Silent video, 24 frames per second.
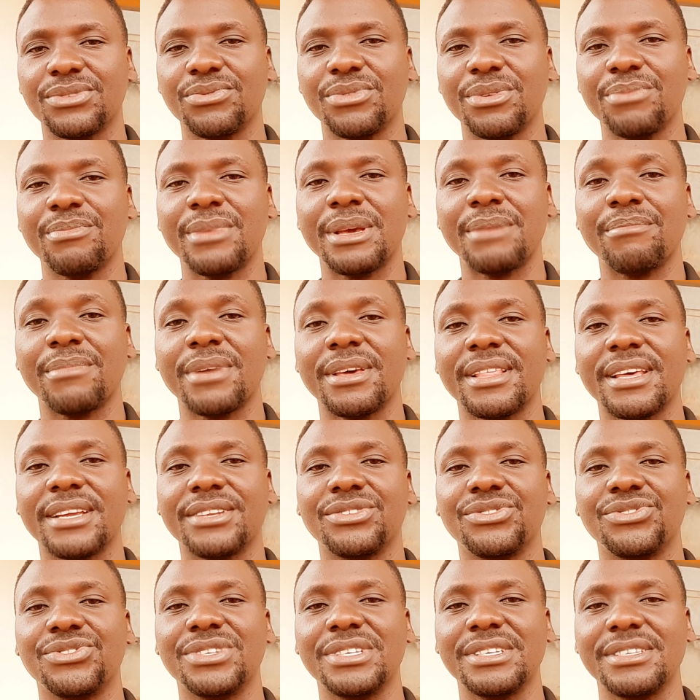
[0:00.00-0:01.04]
Remember
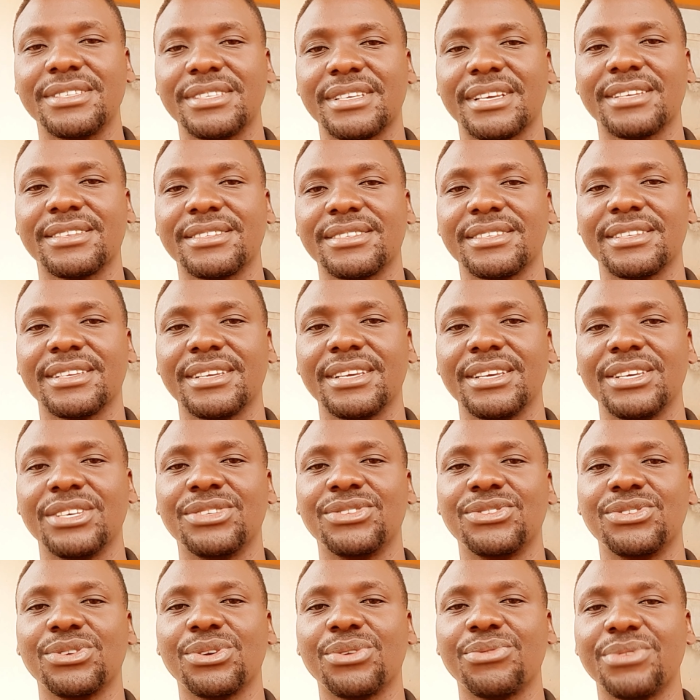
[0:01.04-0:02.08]
that Jesus
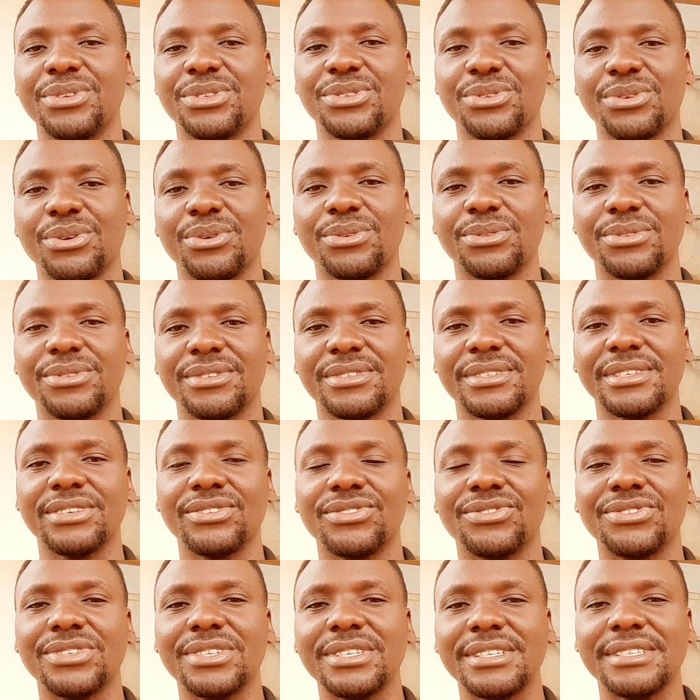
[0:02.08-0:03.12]
is your results.
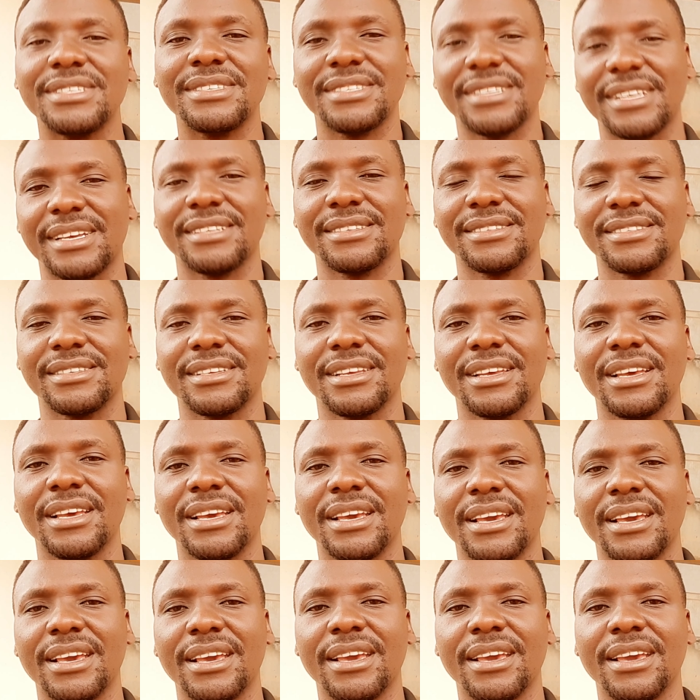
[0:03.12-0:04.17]
Jesus
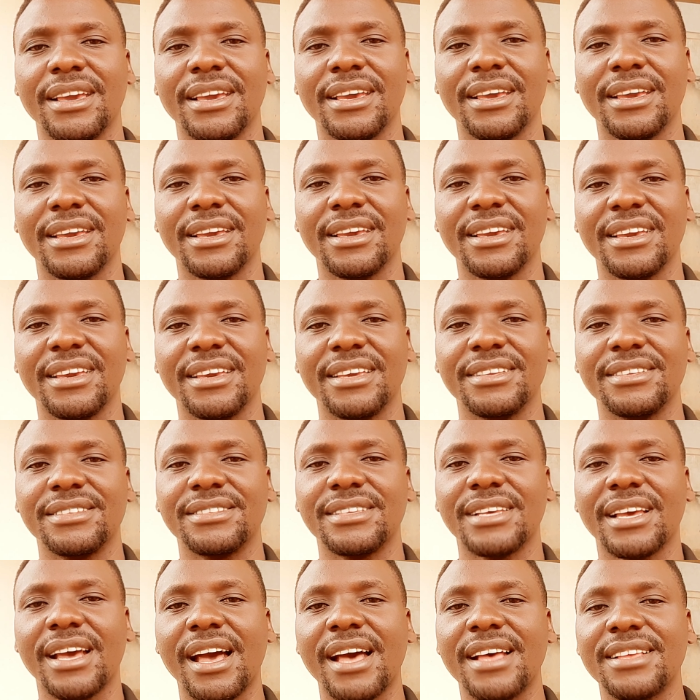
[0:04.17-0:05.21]

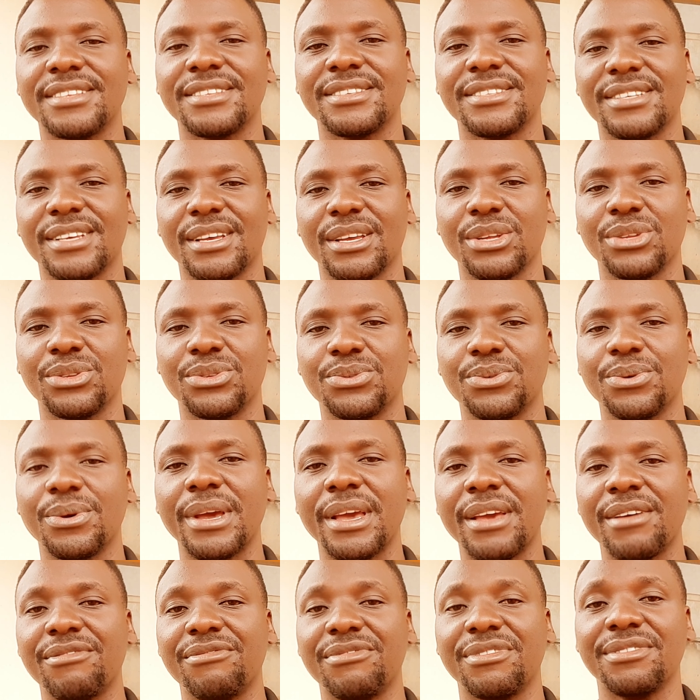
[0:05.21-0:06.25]
is the answer to
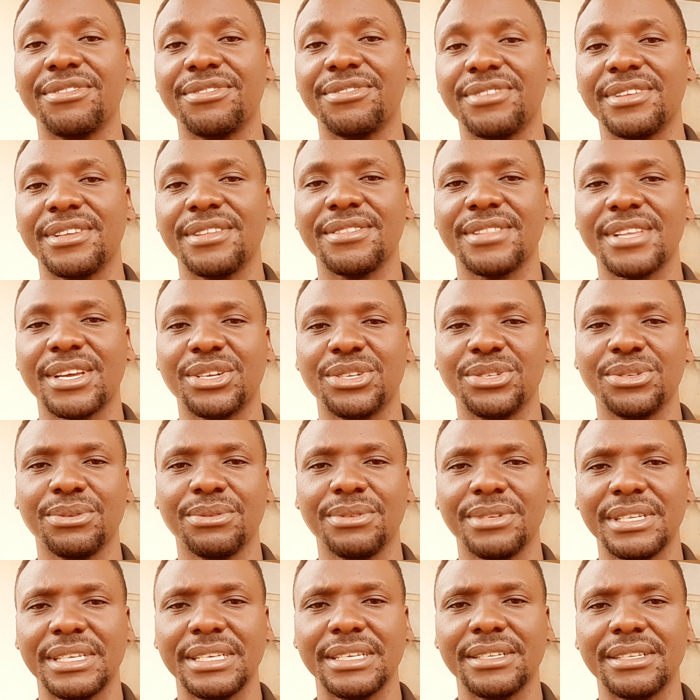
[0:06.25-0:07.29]
everything that
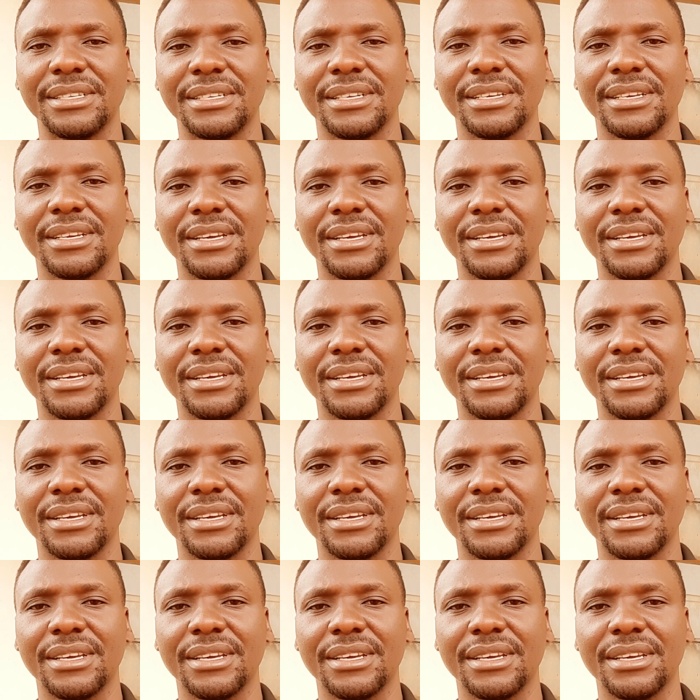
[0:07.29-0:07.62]
you need.